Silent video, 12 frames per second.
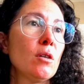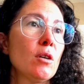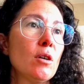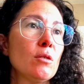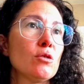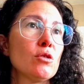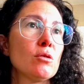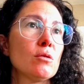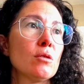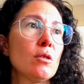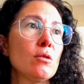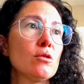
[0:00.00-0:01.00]
goes
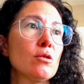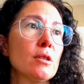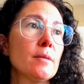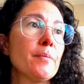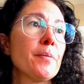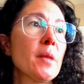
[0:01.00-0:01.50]
on it.